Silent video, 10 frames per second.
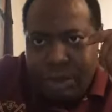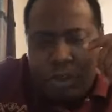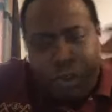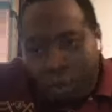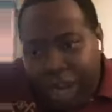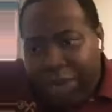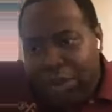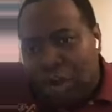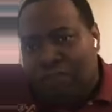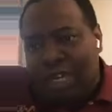So right now
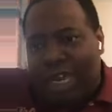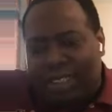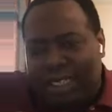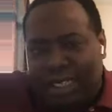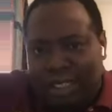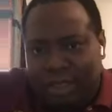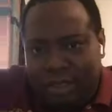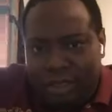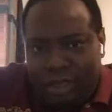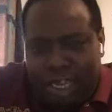with COVID-19
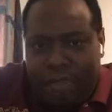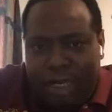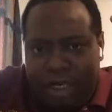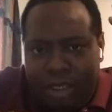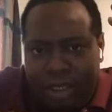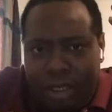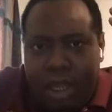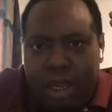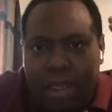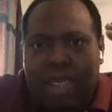coming,
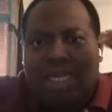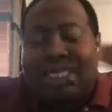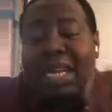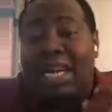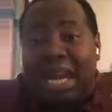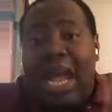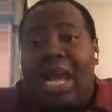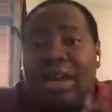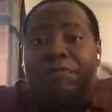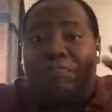there's a
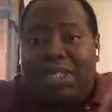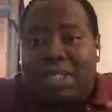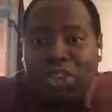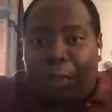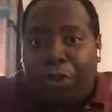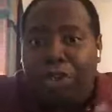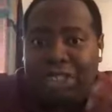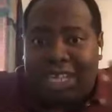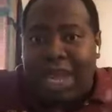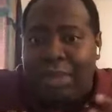lot of business
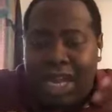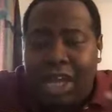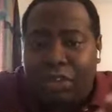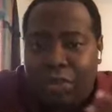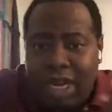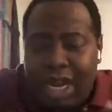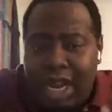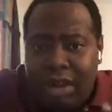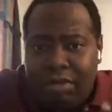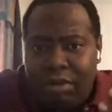opportunities coming out right
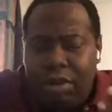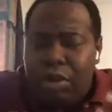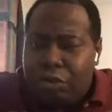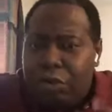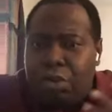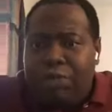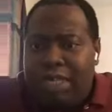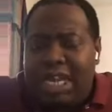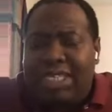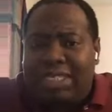now through
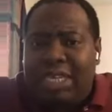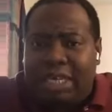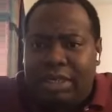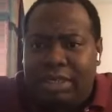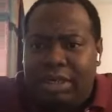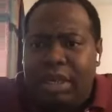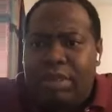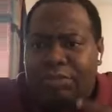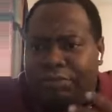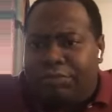COVID-19
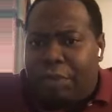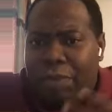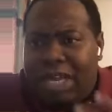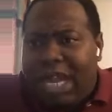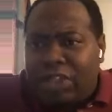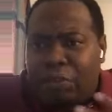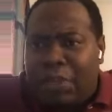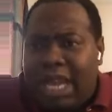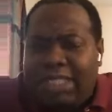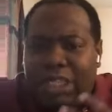for medical
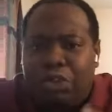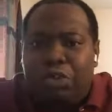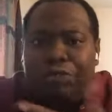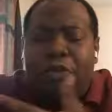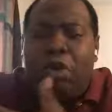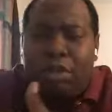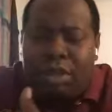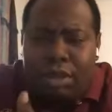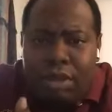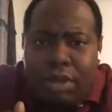supplies and so forth,
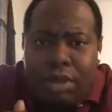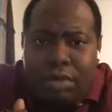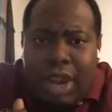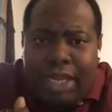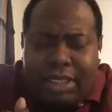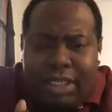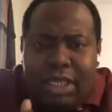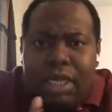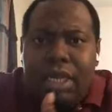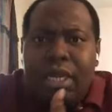right?
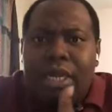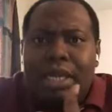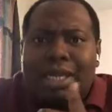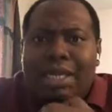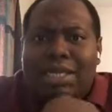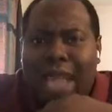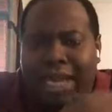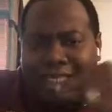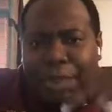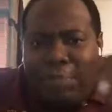That
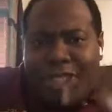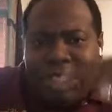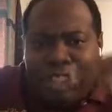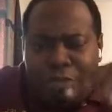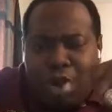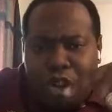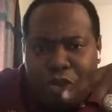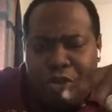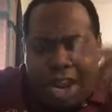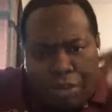is a business
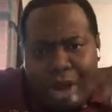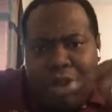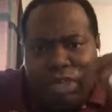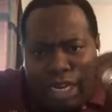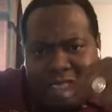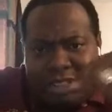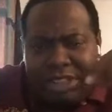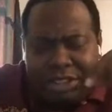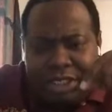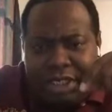model around the
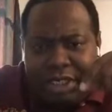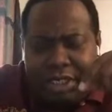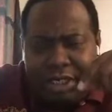SDG.